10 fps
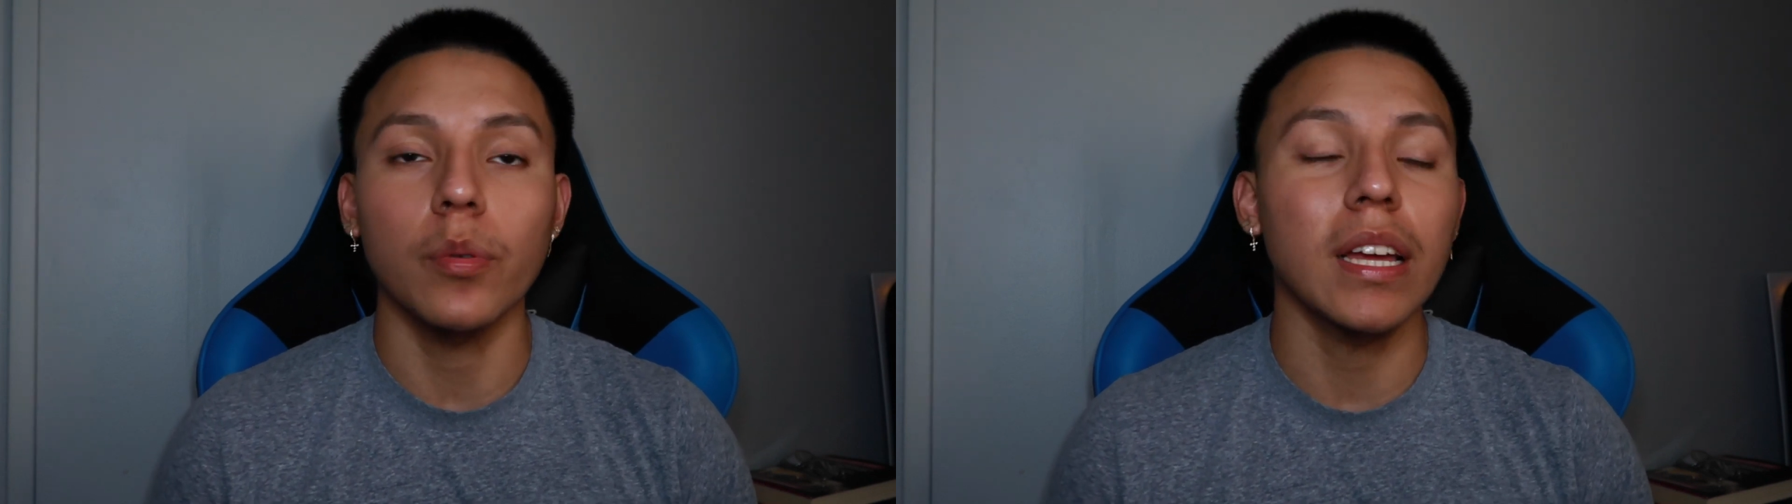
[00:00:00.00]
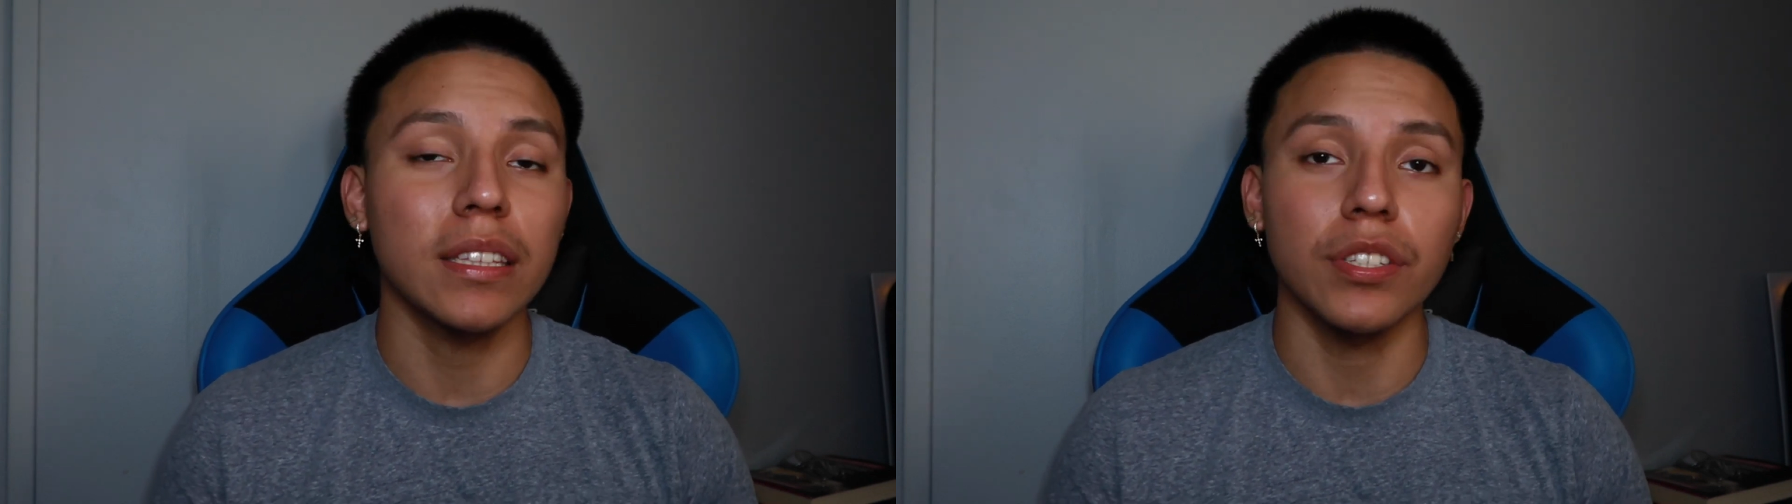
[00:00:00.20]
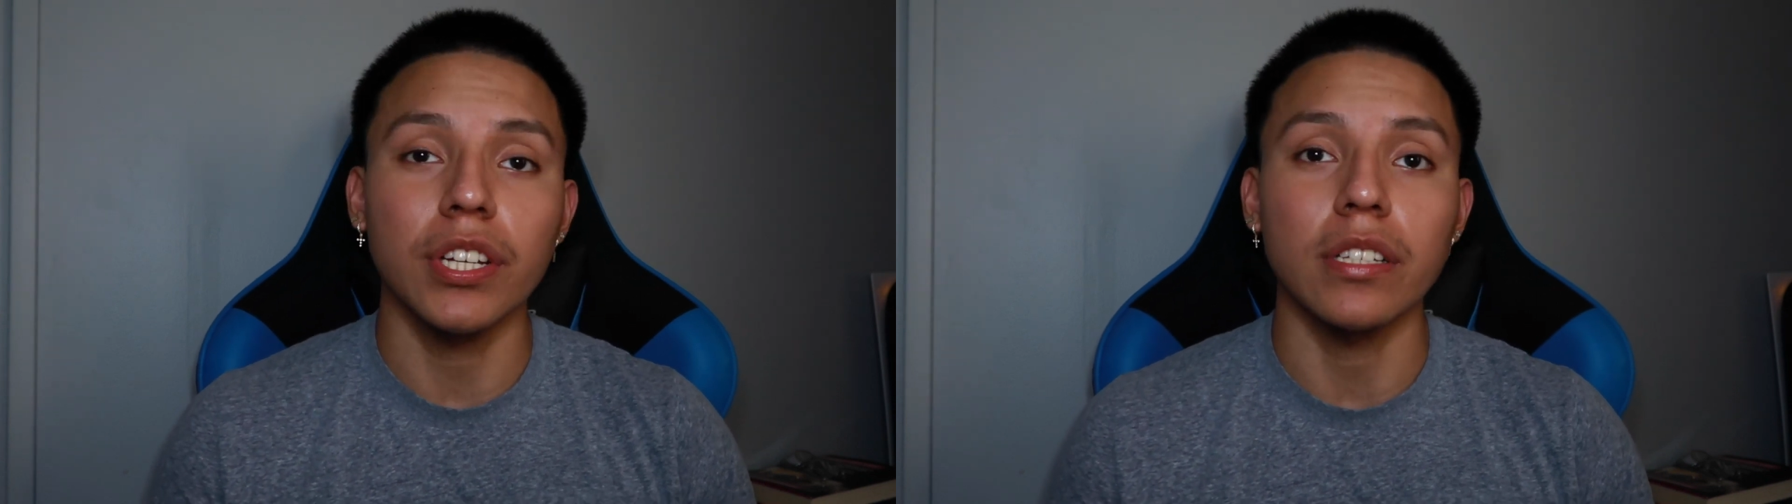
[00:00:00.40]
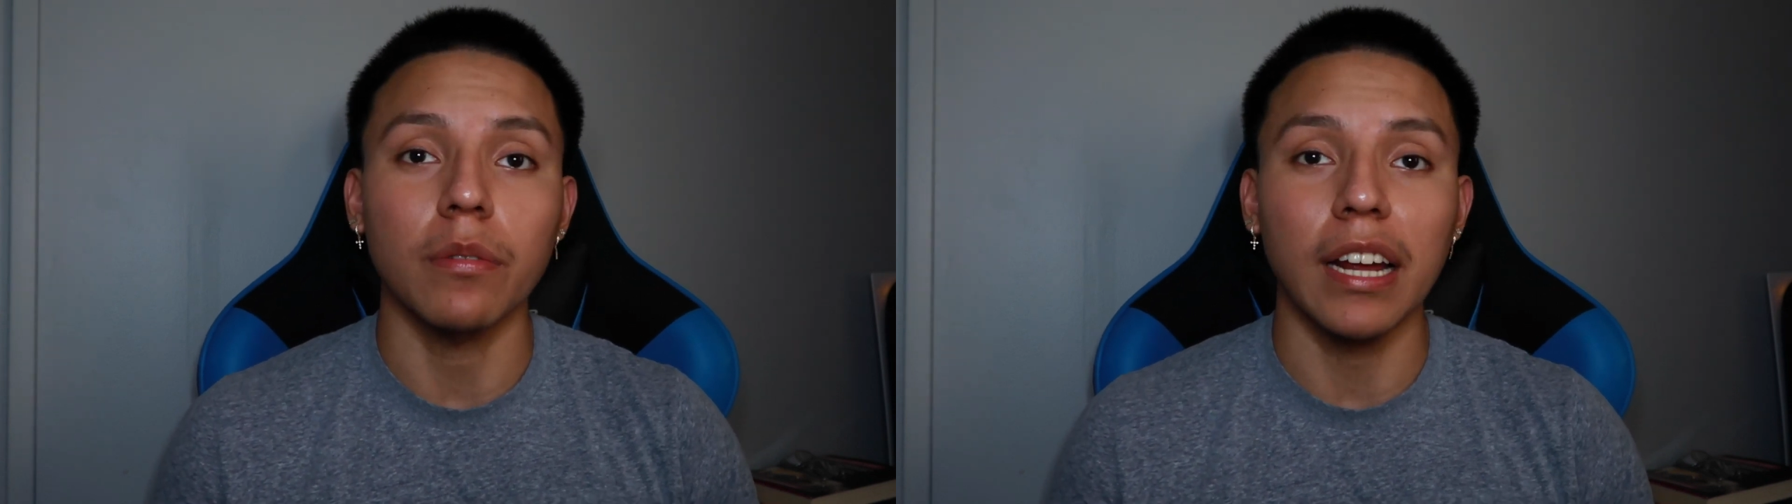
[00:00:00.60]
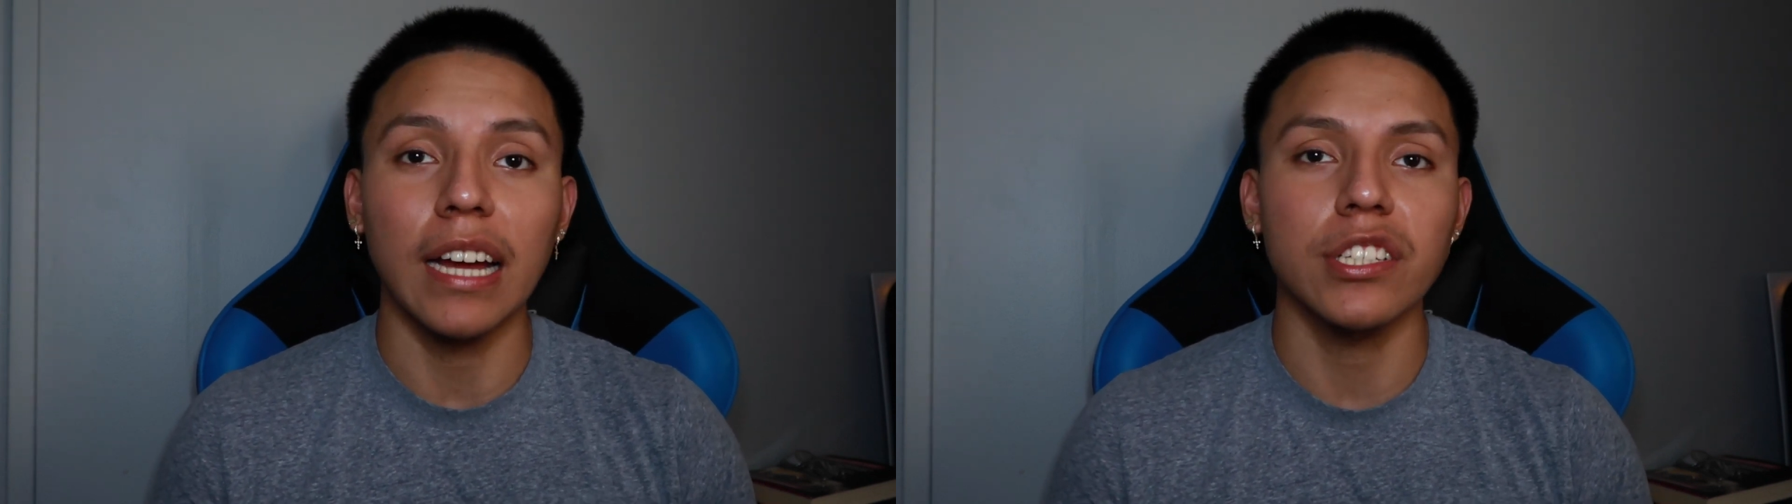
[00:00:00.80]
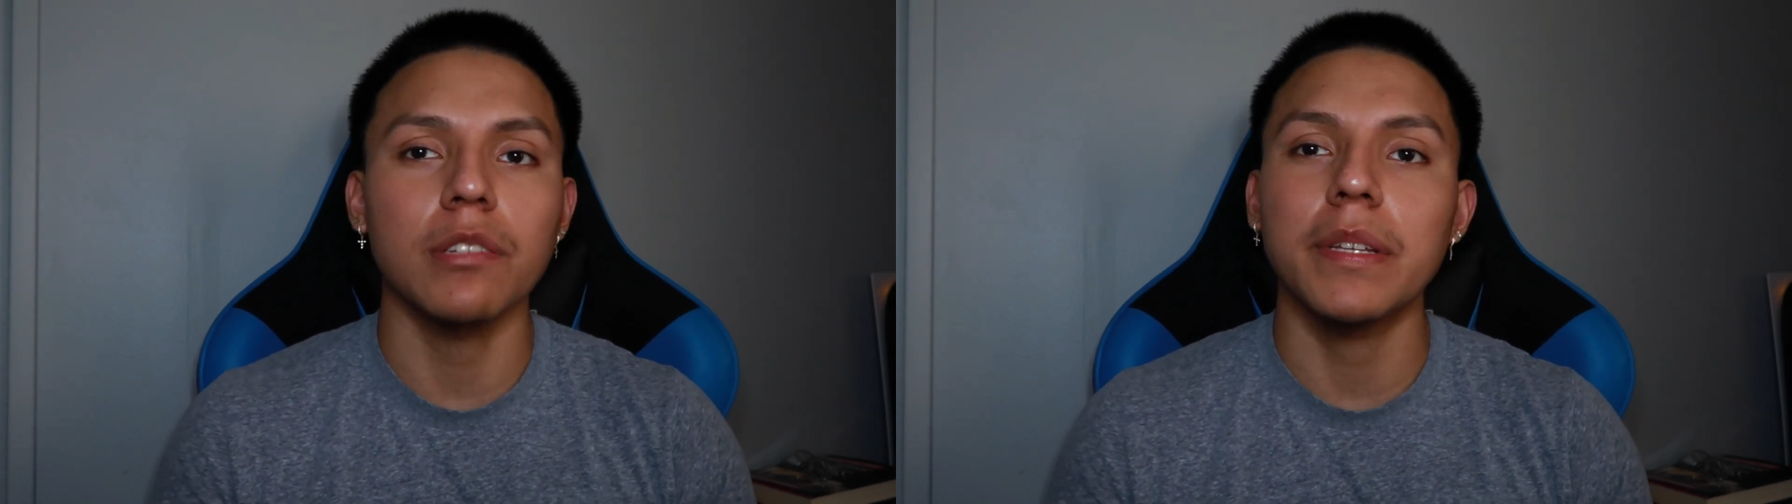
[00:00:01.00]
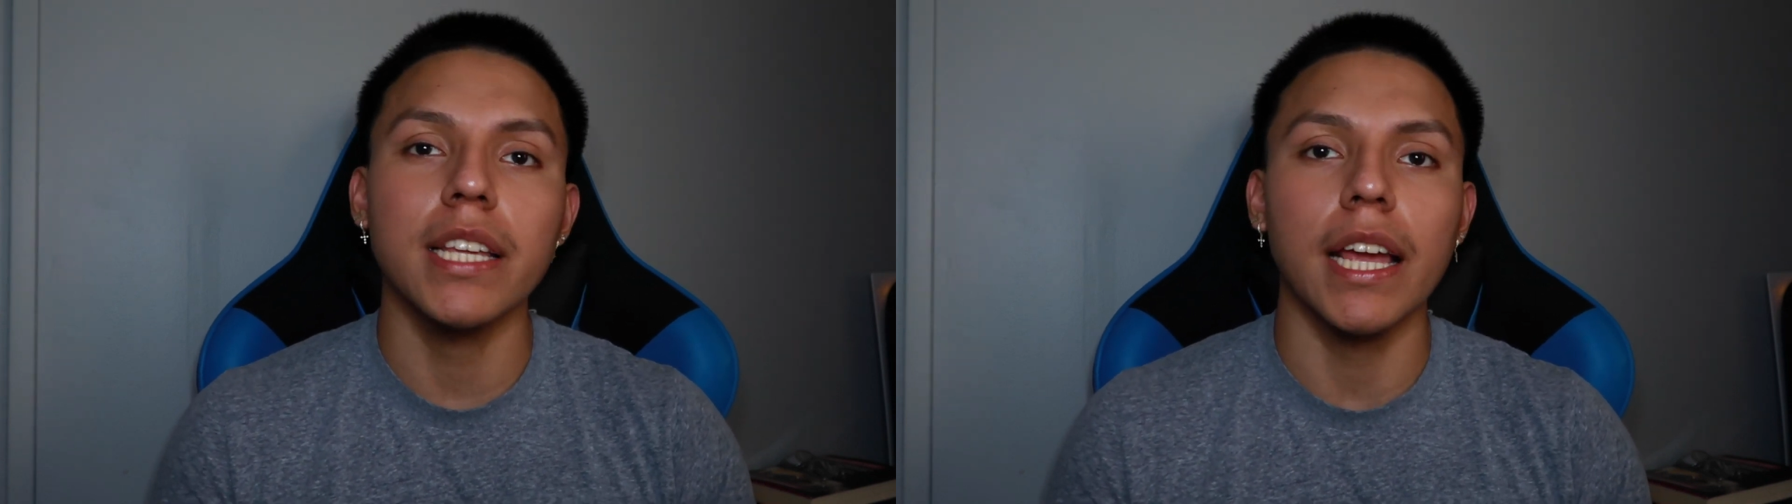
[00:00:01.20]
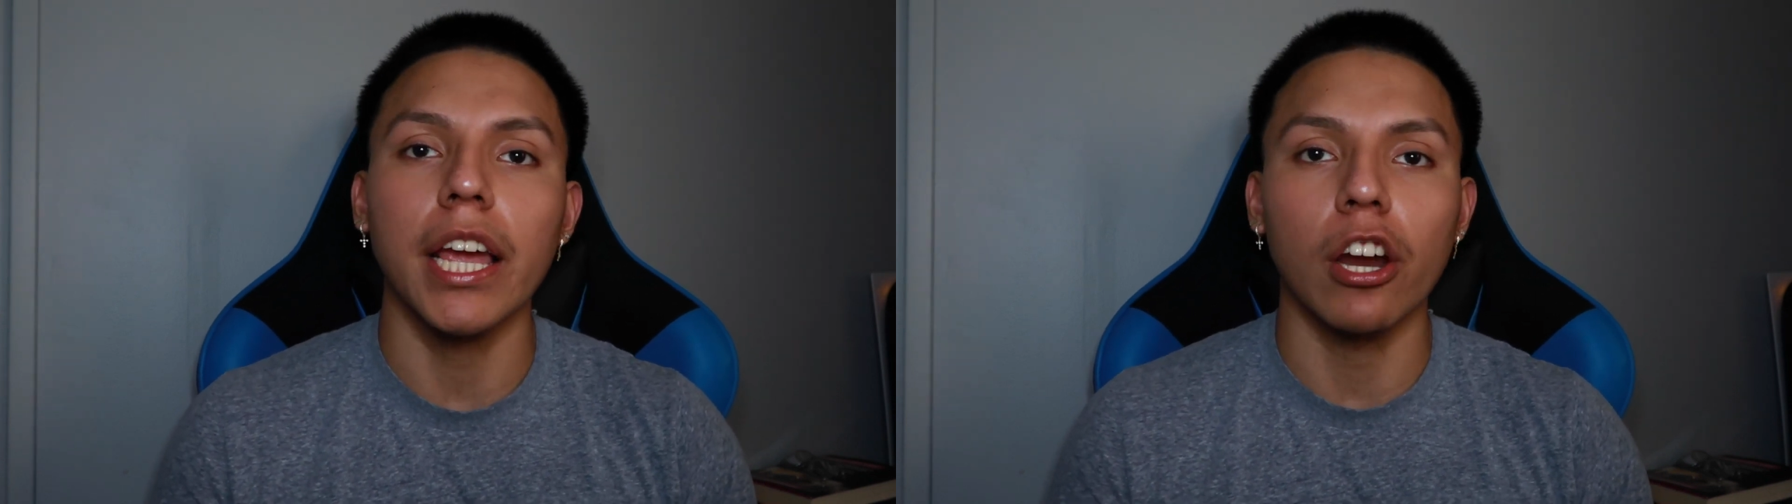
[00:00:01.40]
You get the gist, right? I've just
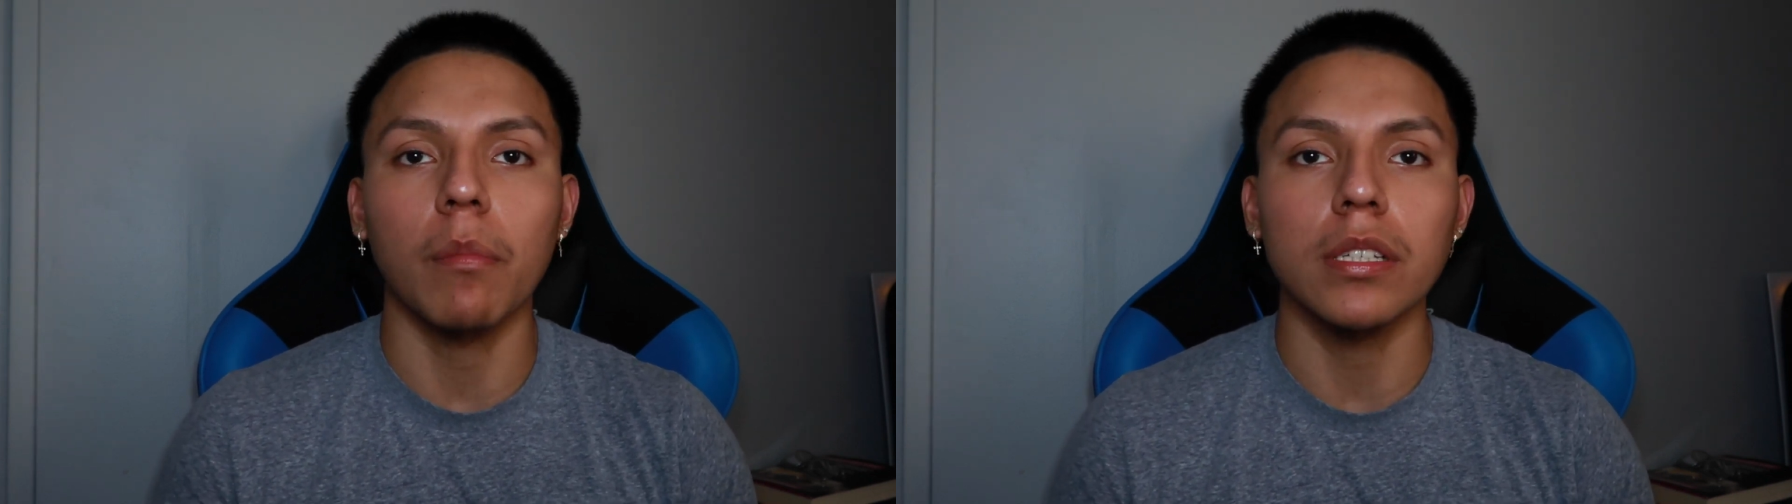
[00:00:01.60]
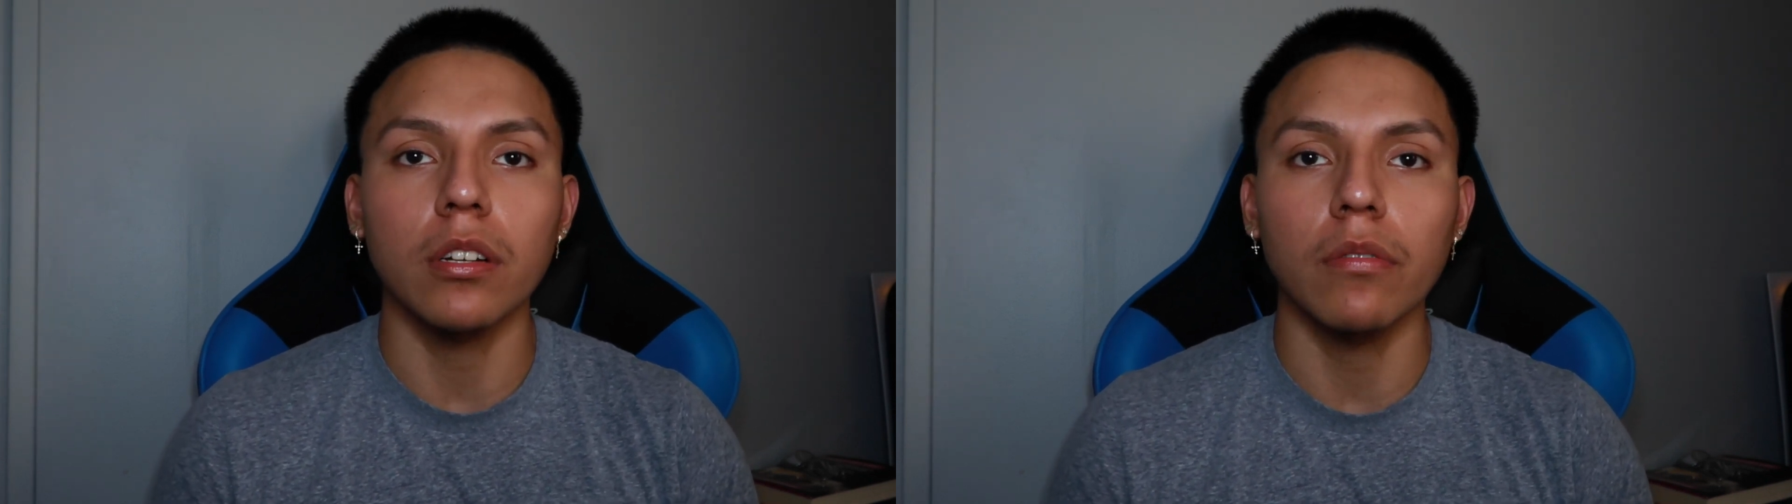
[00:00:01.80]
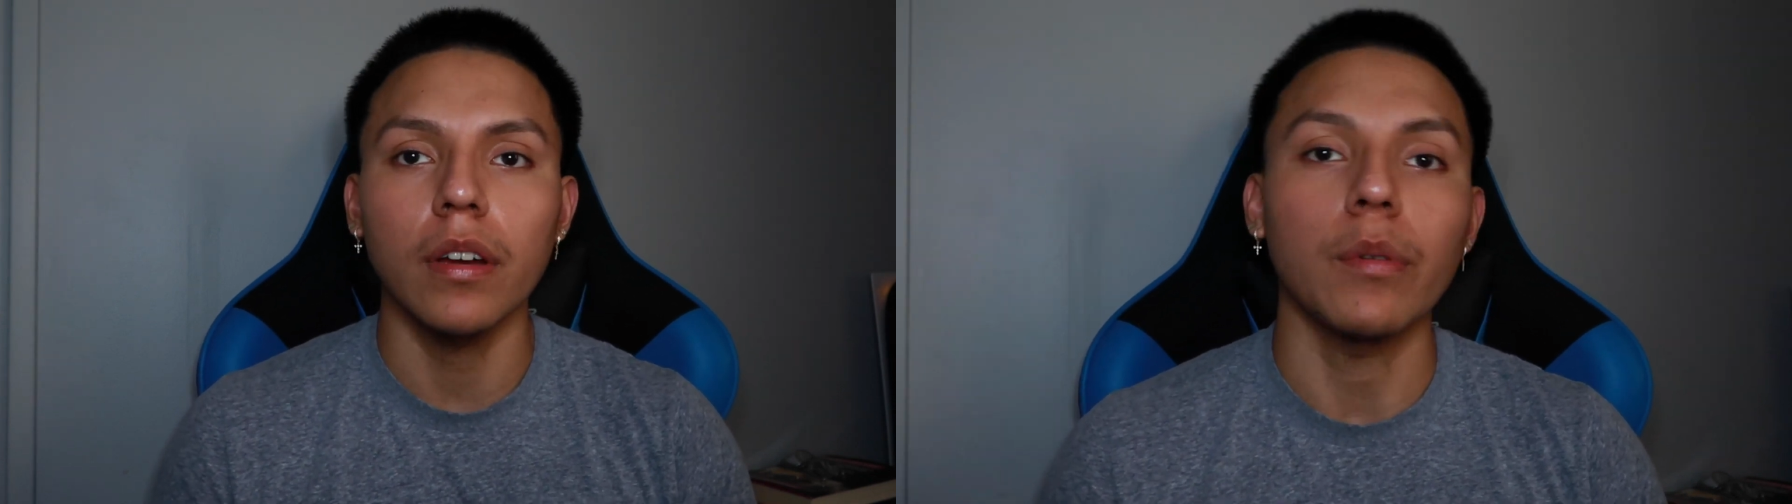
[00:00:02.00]
been taking care of myself,